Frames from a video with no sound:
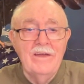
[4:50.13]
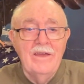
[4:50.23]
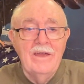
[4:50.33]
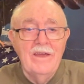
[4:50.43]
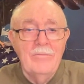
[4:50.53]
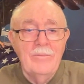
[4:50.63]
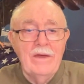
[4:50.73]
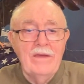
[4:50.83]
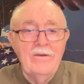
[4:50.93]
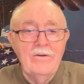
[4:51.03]
and
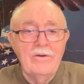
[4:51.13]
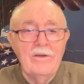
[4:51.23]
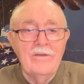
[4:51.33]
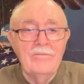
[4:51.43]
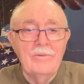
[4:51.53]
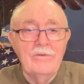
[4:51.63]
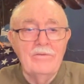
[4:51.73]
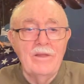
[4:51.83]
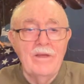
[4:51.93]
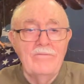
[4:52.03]
made her husband's
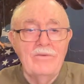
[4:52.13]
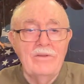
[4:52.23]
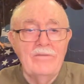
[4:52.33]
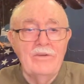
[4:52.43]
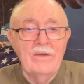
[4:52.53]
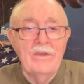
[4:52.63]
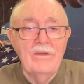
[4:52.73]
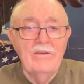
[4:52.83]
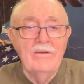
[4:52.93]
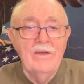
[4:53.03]
life a living
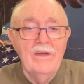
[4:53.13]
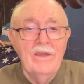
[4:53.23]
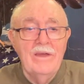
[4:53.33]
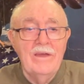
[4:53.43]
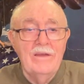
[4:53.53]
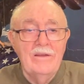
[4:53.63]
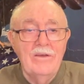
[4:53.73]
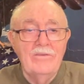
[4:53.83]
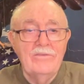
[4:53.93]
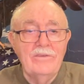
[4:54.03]
hell. He
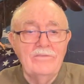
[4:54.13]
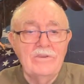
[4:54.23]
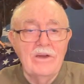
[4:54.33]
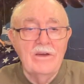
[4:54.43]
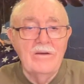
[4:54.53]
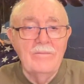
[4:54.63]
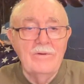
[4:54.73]
lost his job.